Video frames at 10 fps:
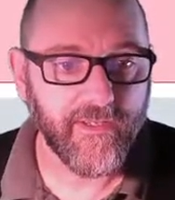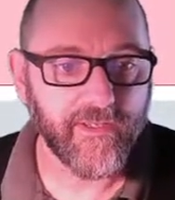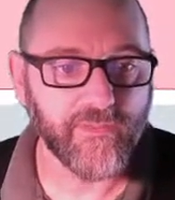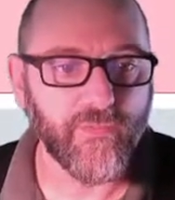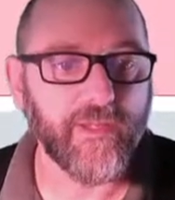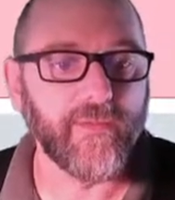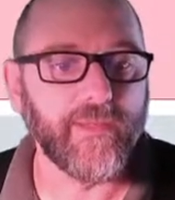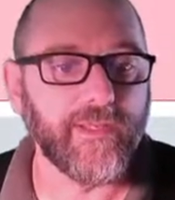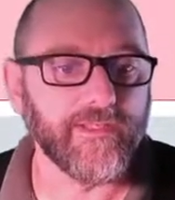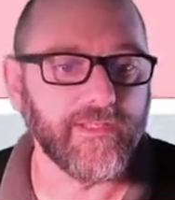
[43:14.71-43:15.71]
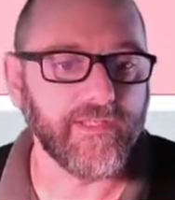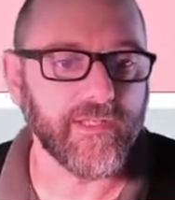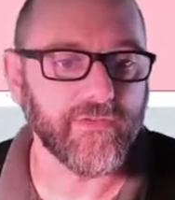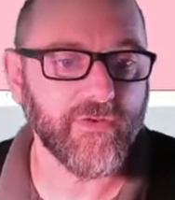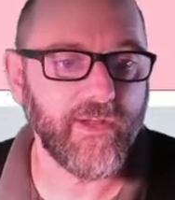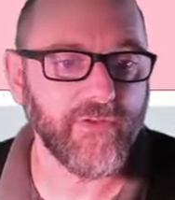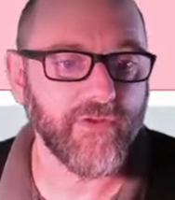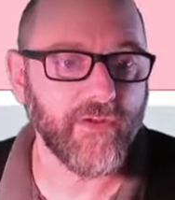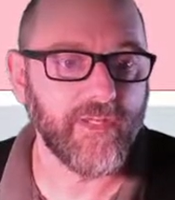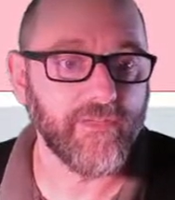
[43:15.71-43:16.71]
It's weird because it's trying to
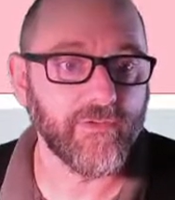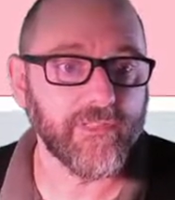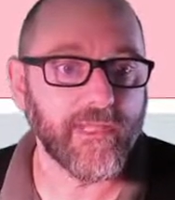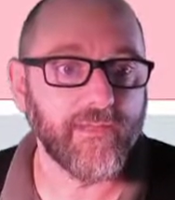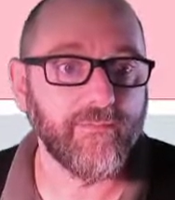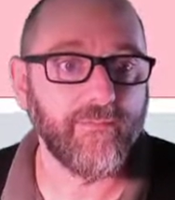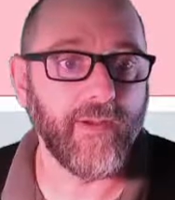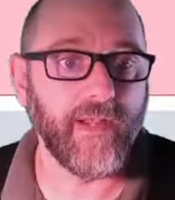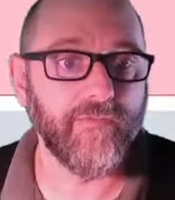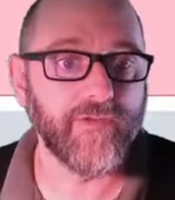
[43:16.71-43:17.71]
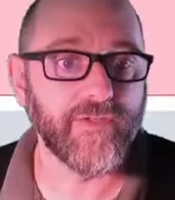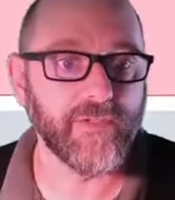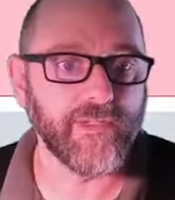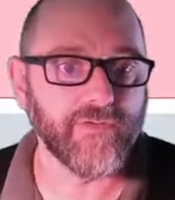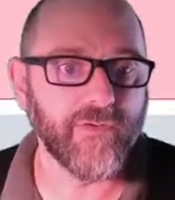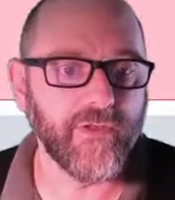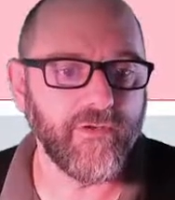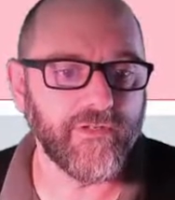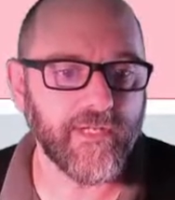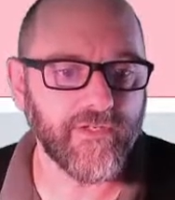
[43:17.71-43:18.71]
draw, it looks like visually it's drawing
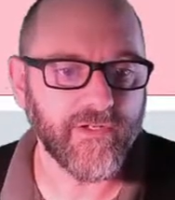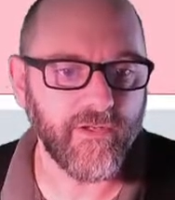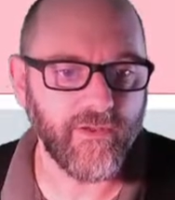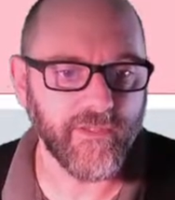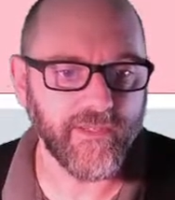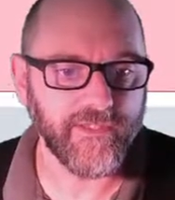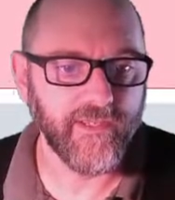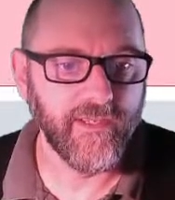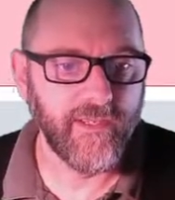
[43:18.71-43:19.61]
your attention to all this,